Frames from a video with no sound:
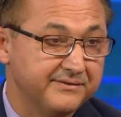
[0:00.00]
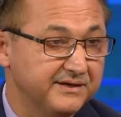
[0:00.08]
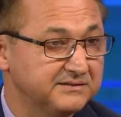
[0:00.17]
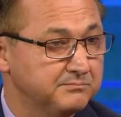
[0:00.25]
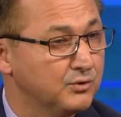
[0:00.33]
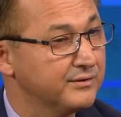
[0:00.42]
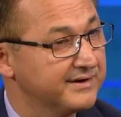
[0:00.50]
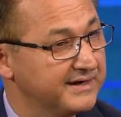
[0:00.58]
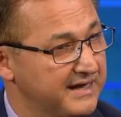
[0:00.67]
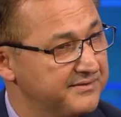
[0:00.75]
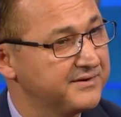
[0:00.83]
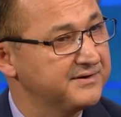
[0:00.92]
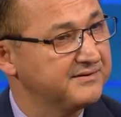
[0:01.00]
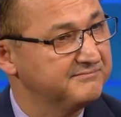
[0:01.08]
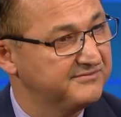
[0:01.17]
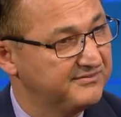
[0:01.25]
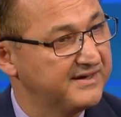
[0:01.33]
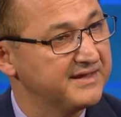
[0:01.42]
there is more than
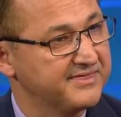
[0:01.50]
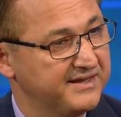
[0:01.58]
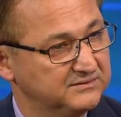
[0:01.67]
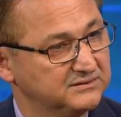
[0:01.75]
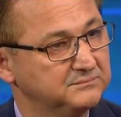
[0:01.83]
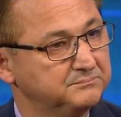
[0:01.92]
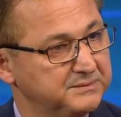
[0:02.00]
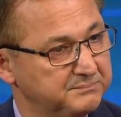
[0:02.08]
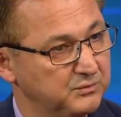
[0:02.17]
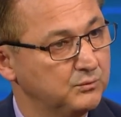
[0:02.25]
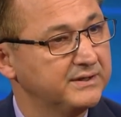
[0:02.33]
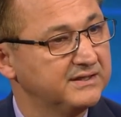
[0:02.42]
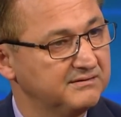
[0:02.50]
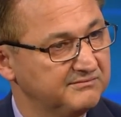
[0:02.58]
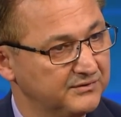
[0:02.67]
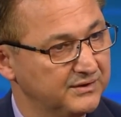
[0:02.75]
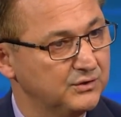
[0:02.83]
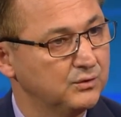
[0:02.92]
105,000 people waiting
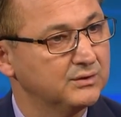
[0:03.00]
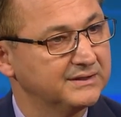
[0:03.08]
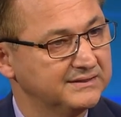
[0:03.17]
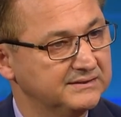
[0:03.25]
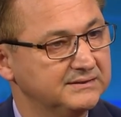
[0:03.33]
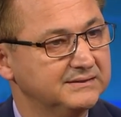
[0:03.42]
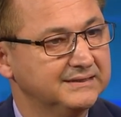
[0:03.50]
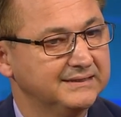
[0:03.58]
for an organ,